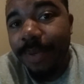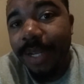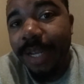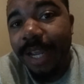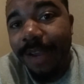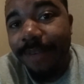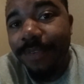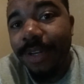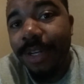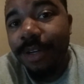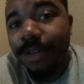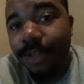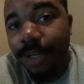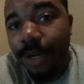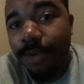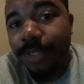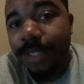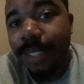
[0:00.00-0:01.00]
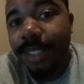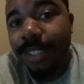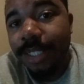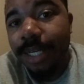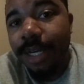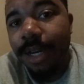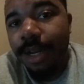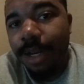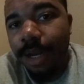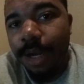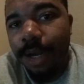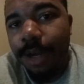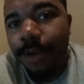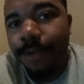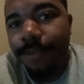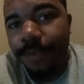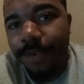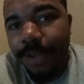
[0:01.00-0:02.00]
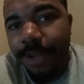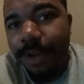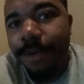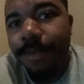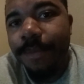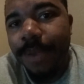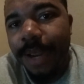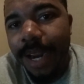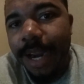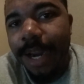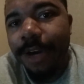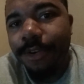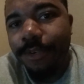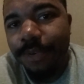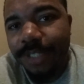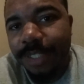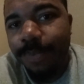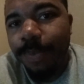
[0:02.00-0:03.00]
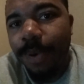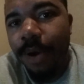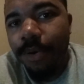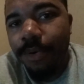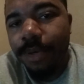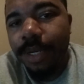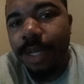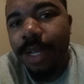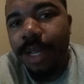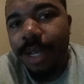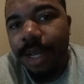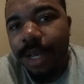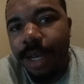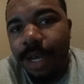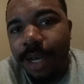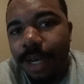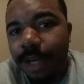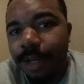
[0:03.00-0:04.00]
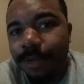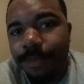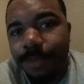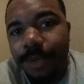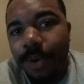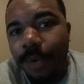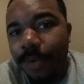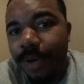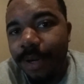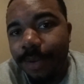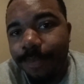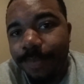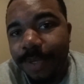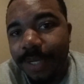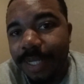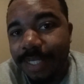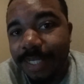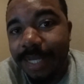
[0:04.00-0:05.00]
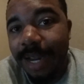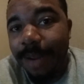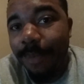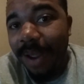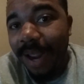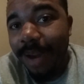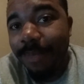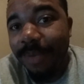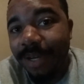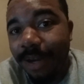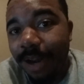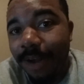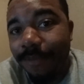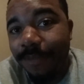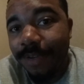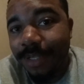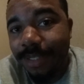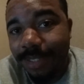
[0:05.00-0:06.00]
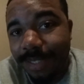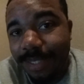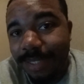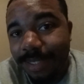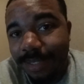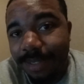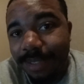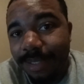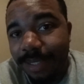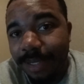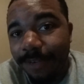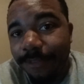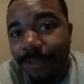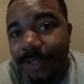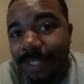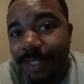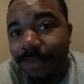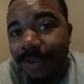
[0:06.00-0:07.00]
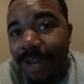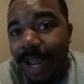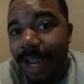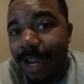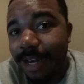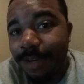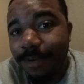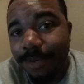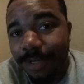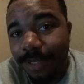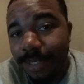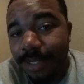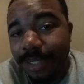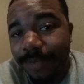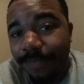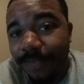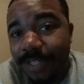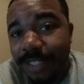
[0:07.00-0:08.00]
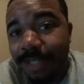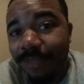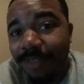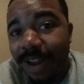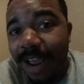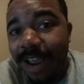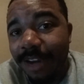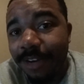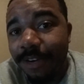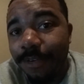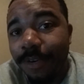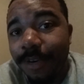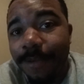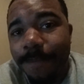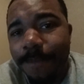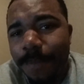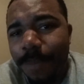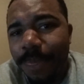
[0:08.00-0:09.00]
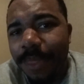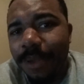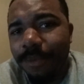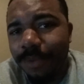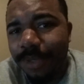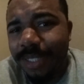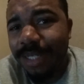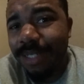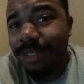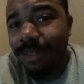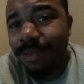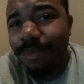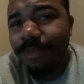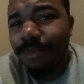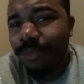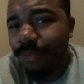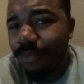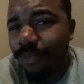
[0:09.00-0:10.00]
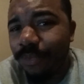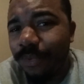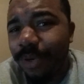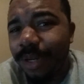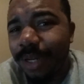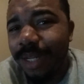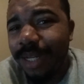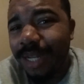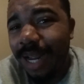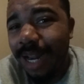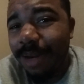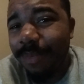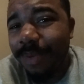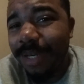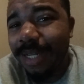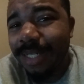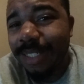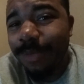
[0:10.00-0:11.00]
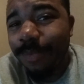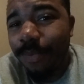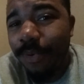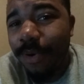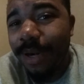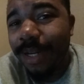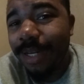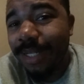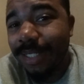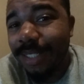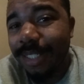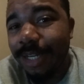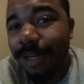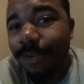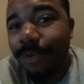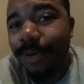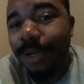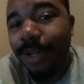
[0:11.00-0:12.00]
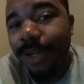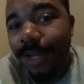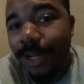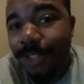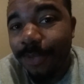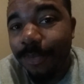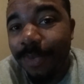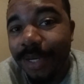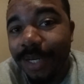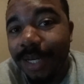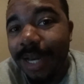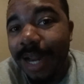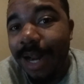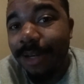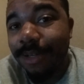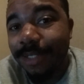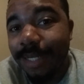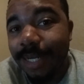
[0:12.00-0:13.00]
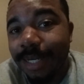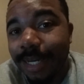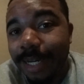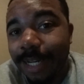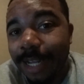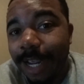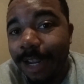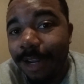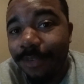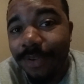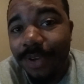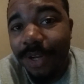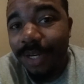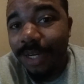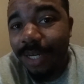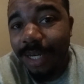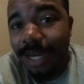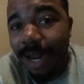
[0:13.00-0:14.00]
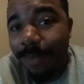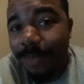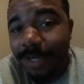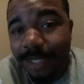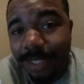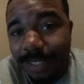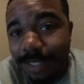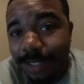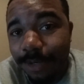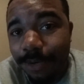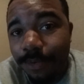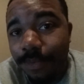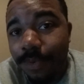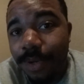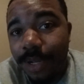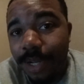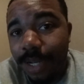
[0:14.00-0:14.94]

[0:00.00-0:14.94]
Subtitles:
a heavier dosage of him and Chris Polk going up against that Miami Dolphins defensive line unit, which is really kind of been disappointing considering the $100 million that they gave Ndamukong Suh.